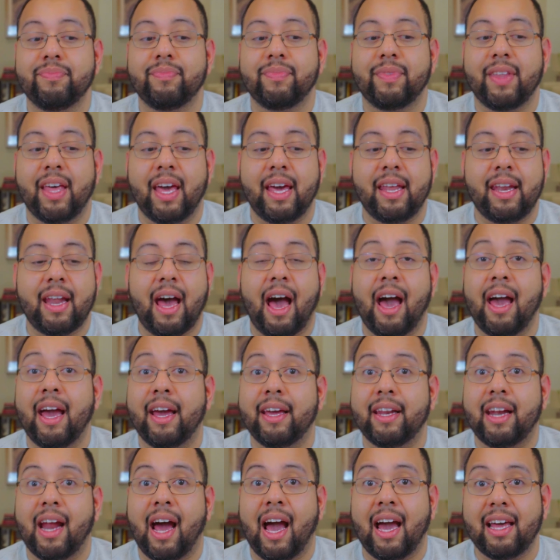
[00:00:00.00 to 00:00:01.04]
then
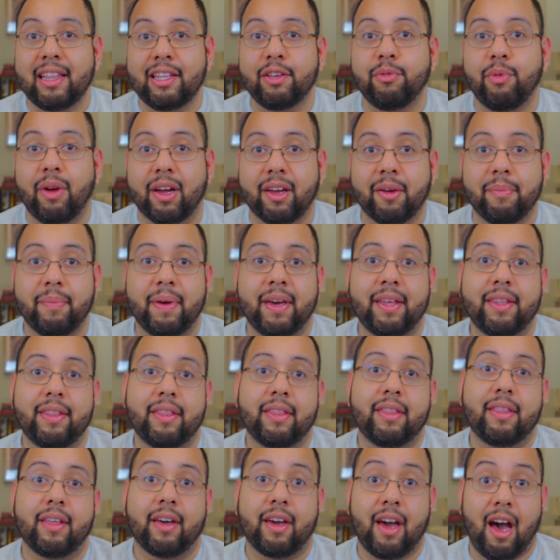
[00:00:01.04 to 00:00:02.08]
I'd highly
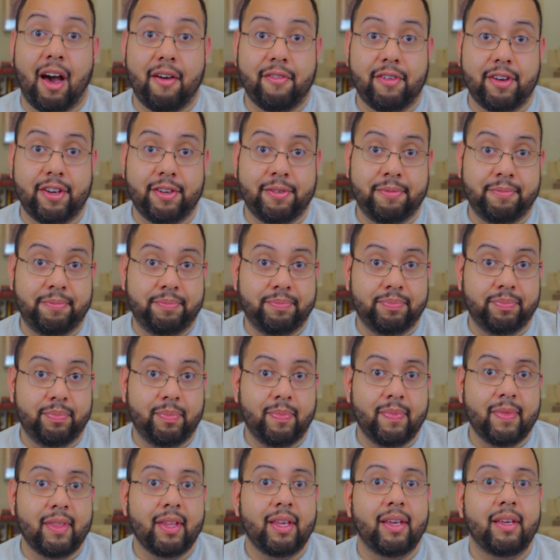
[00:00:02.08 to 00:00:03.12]
recommend the Cava.
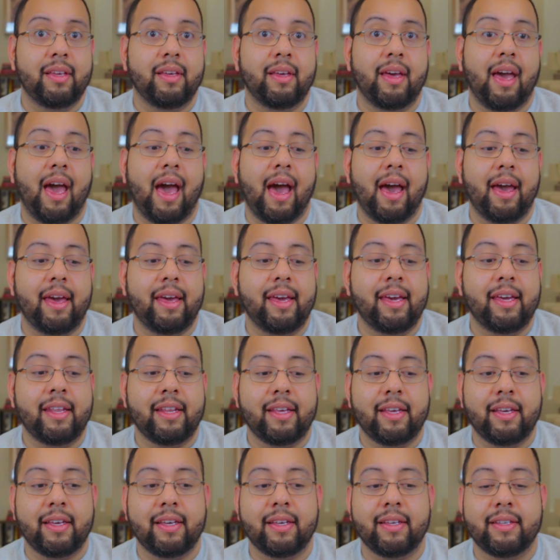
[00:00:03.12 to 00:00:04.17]

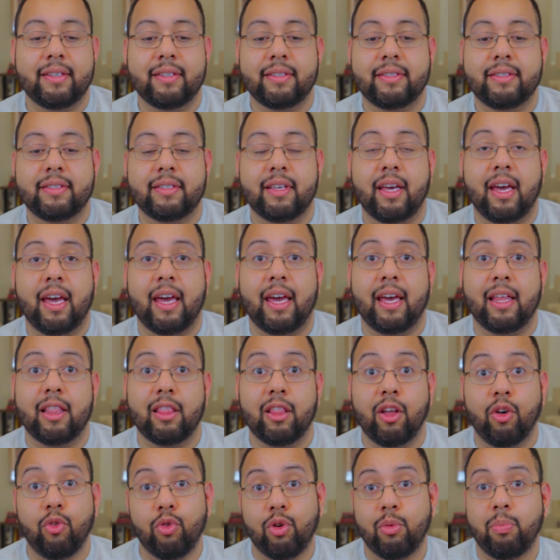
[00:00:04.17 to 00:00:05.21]
It is a
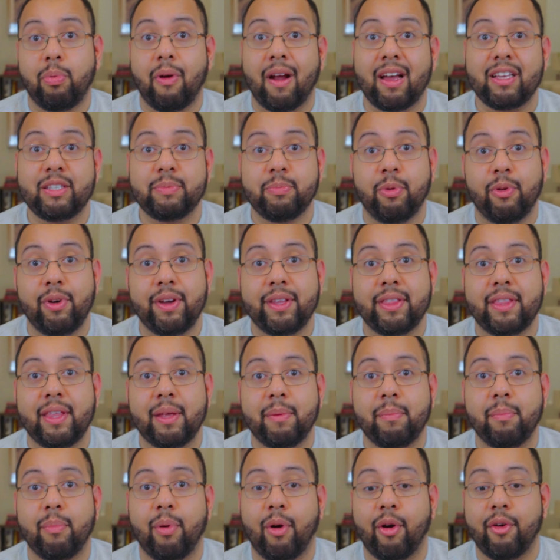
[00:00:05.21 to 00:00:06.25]
lower price point
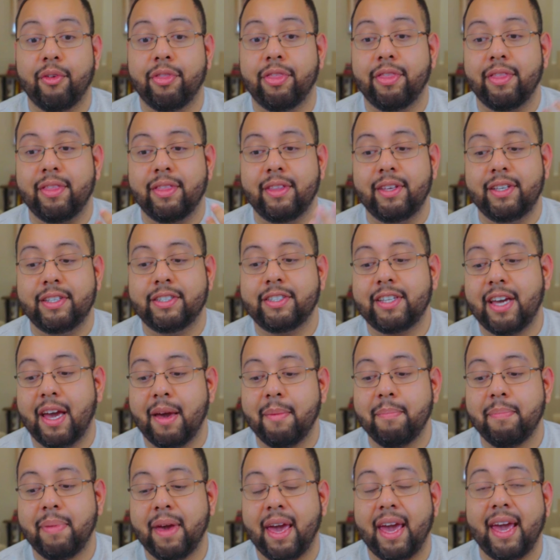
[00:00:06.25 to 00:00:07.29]
than both the
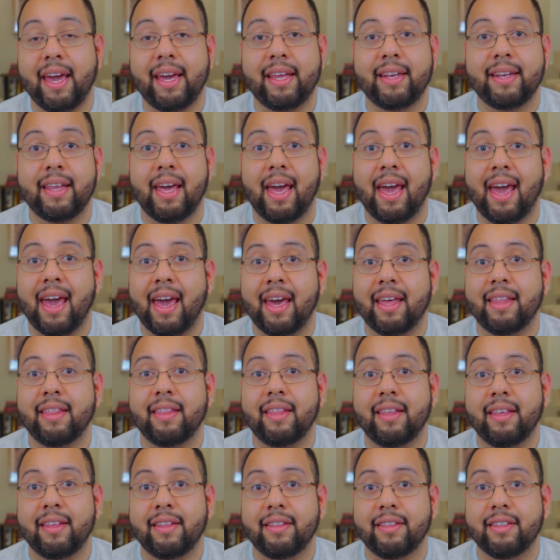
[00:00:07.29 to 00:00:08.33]
champagne
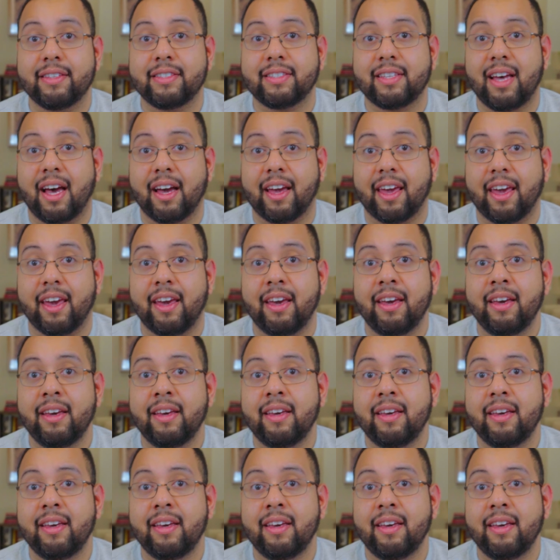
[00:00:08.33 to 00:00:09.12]
and the sake,